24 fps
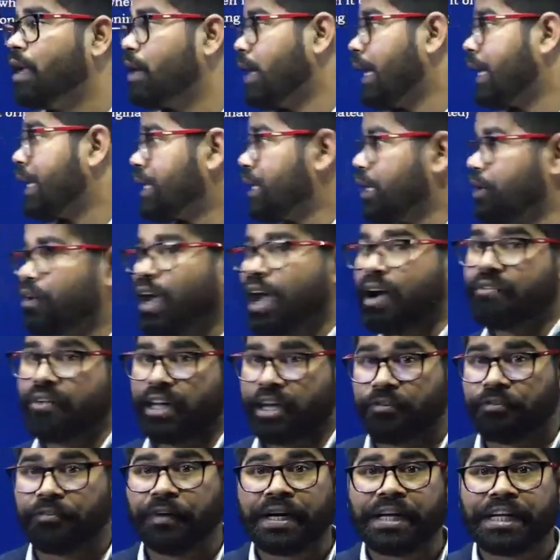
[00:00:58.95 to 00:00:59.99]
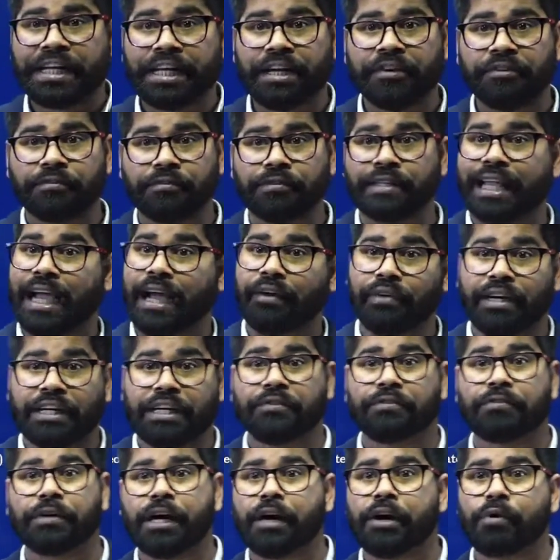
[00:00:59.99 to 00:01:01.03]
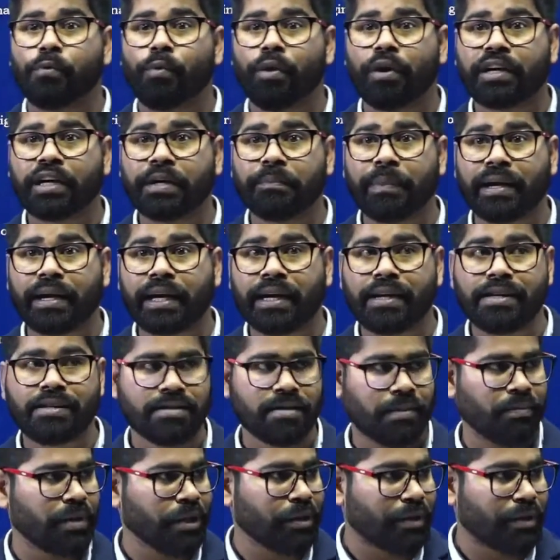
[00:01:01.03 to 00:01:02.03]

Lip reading: Like you have FATF, they have a different working mechanism.